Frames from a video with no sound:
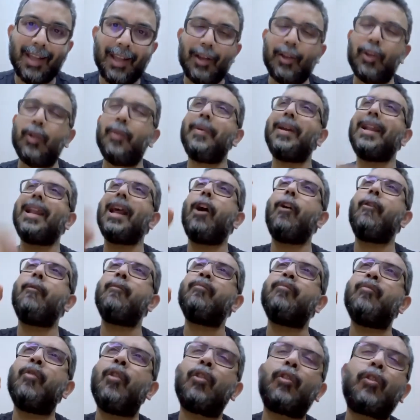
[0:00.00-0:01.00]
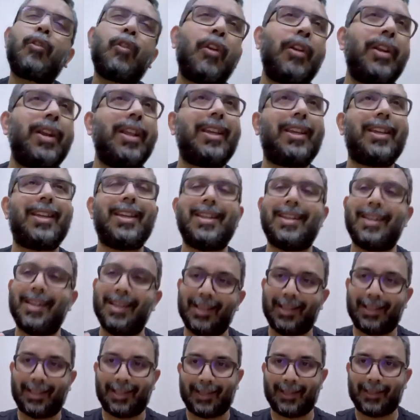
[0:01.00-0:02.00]
no matter how moronic it
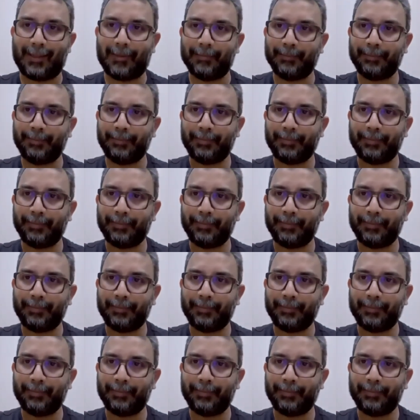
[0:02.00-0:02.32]
is.